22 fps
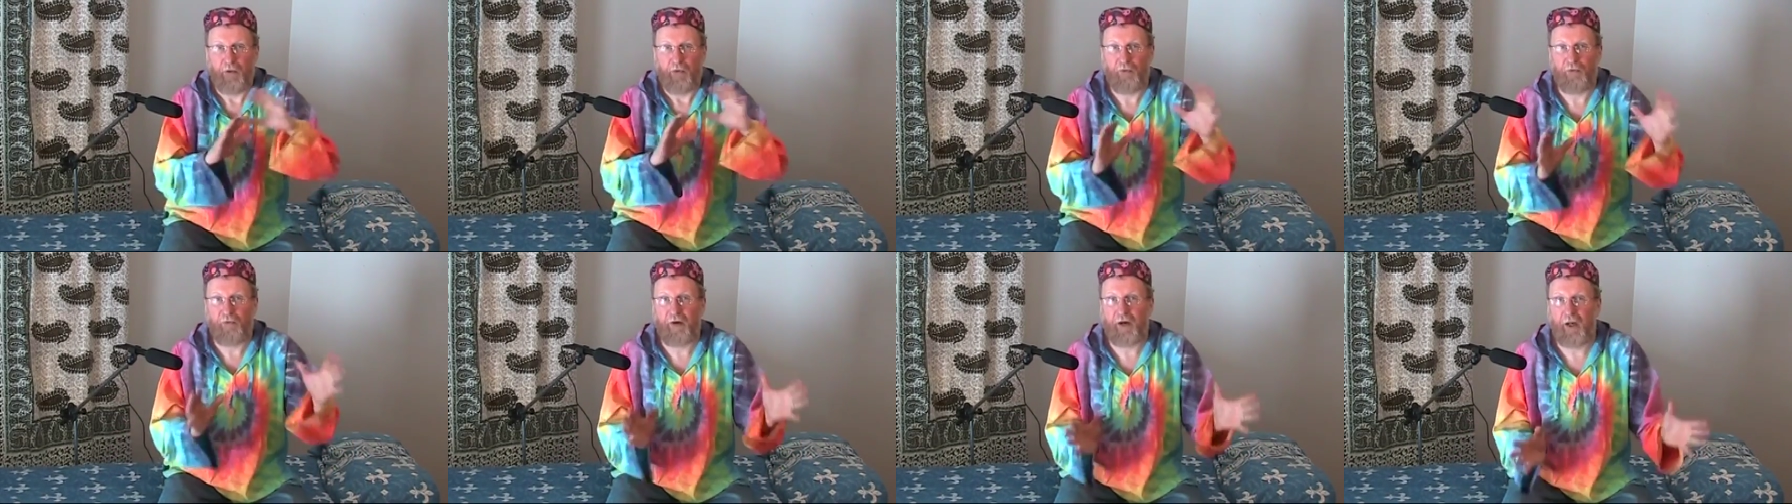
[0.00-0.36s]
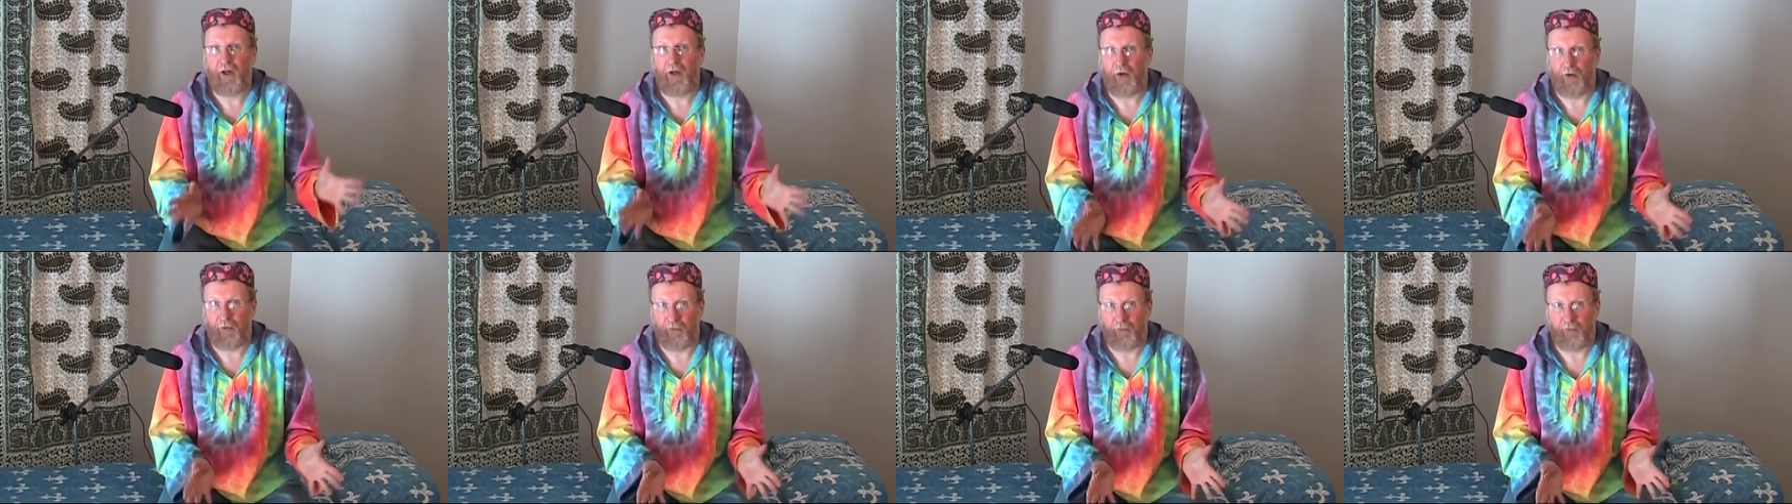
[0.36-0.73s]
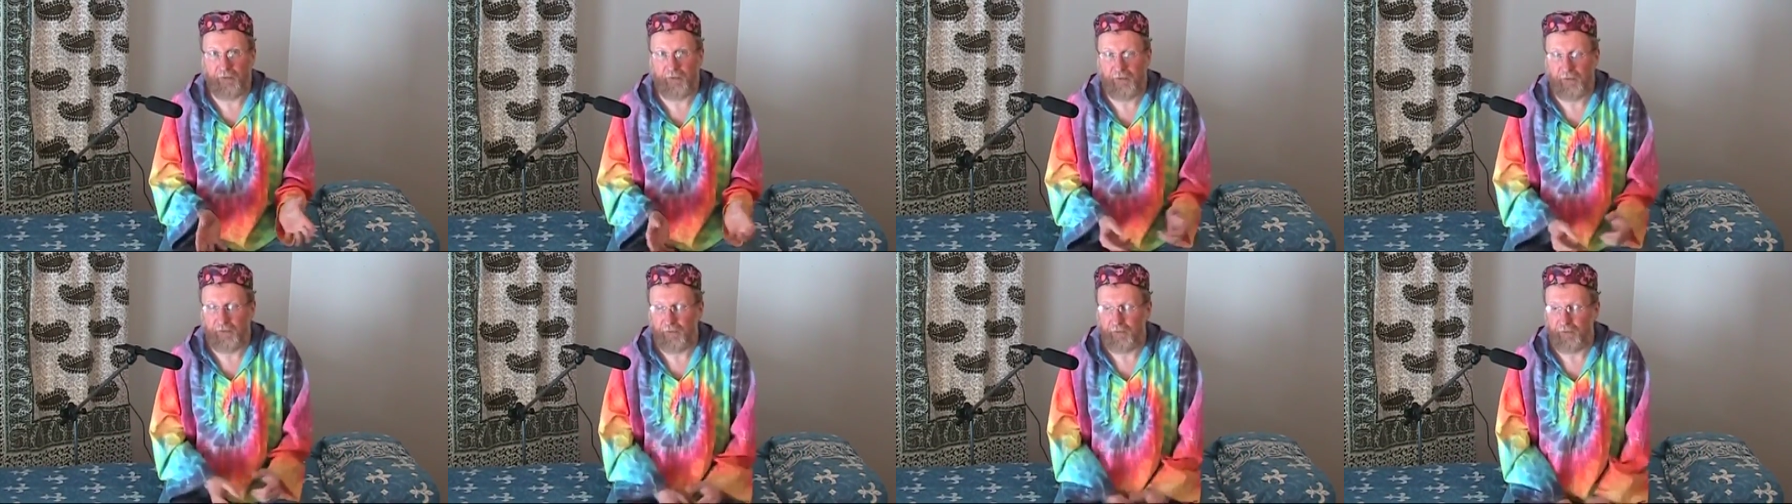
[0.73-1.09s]

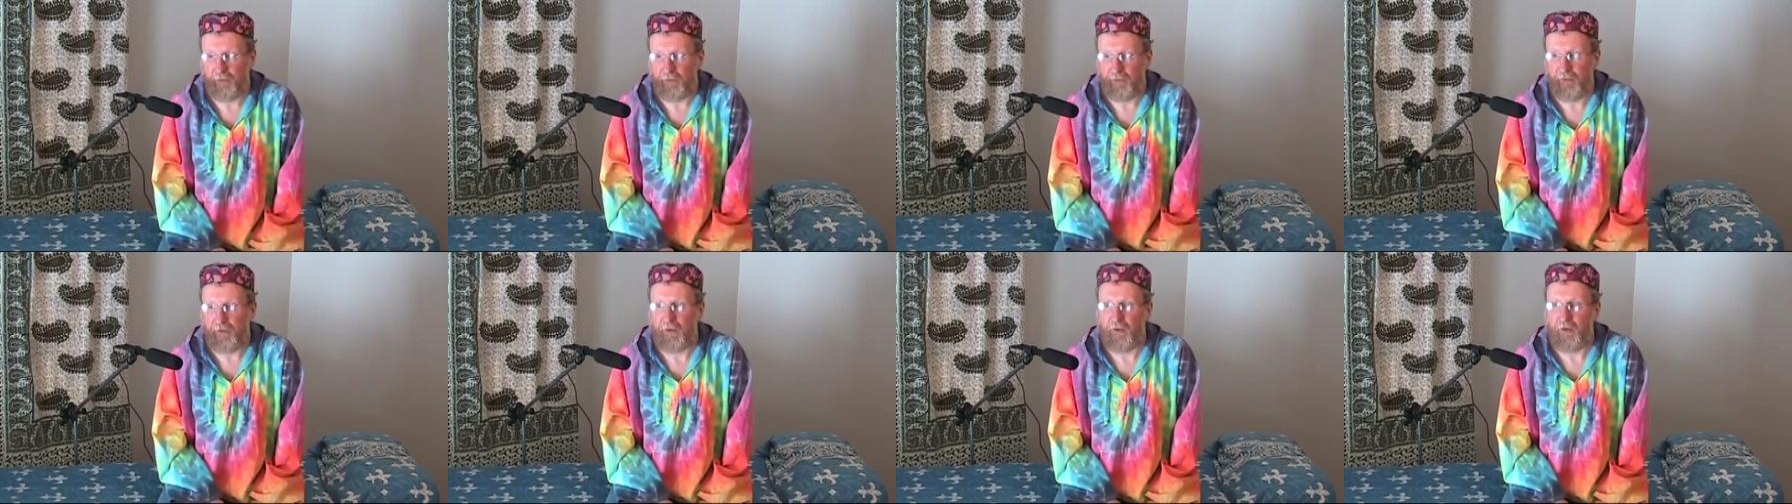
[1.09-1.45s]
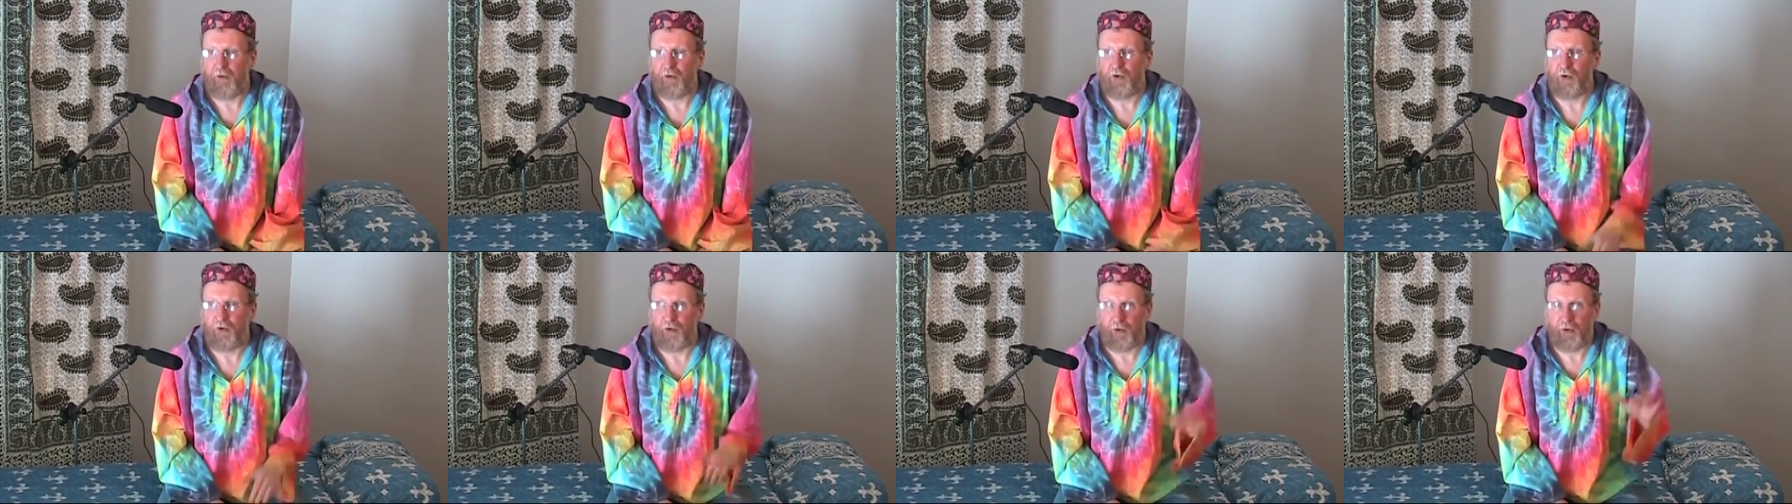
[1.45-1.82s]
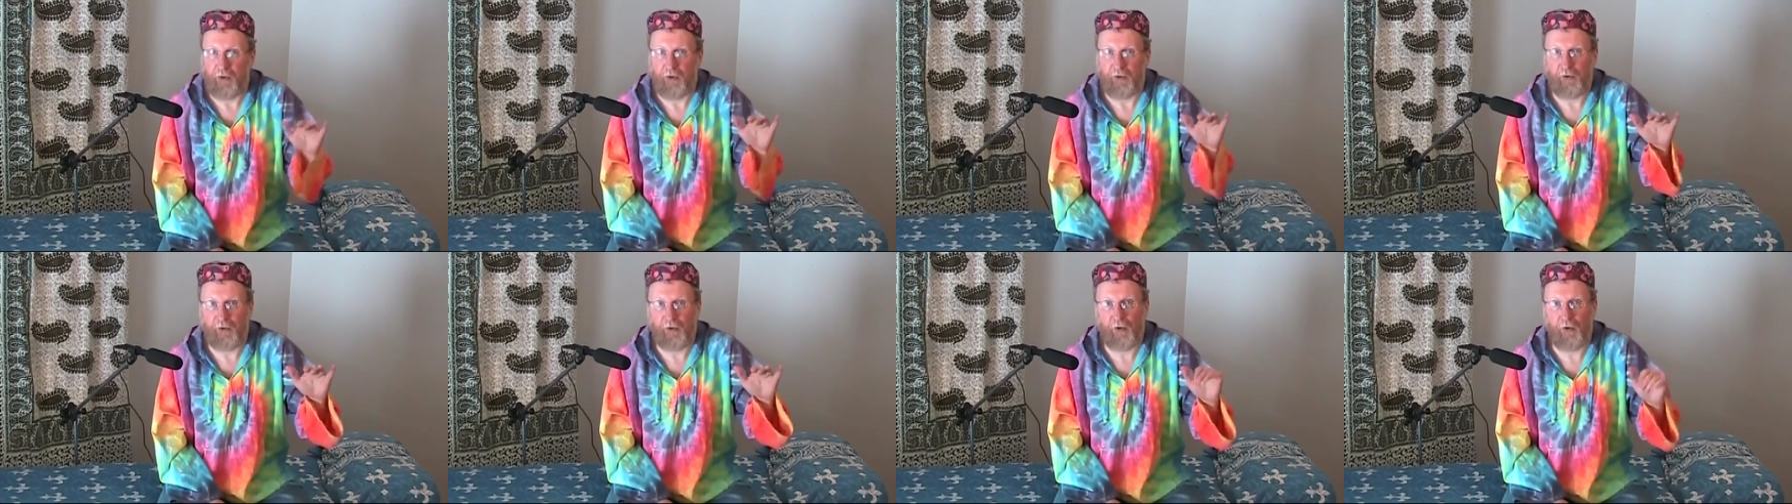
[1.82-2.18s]
round,
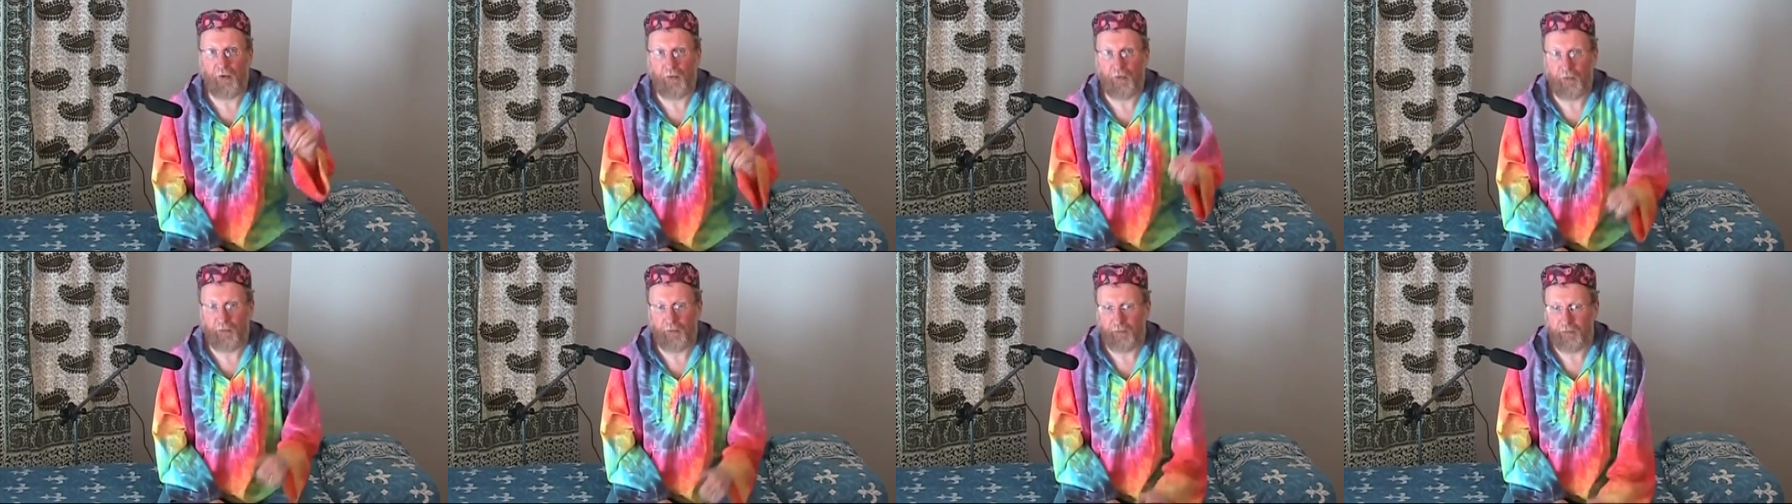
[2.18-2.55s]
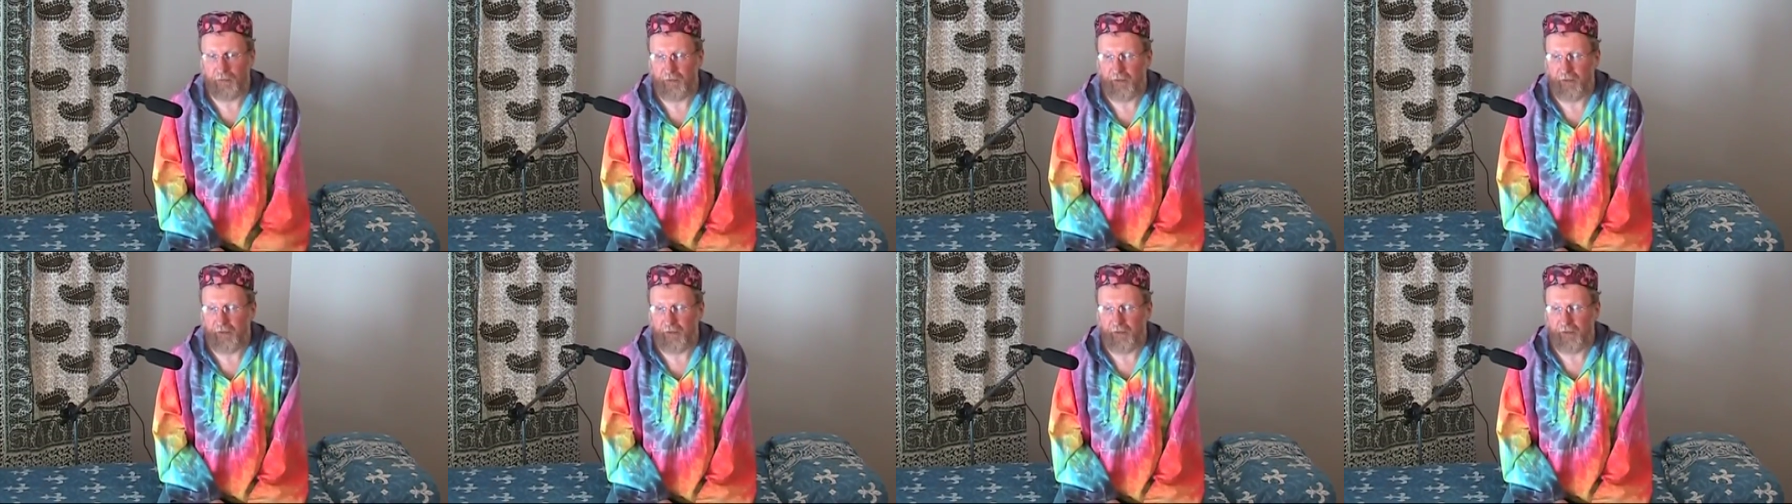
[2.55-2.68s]
low,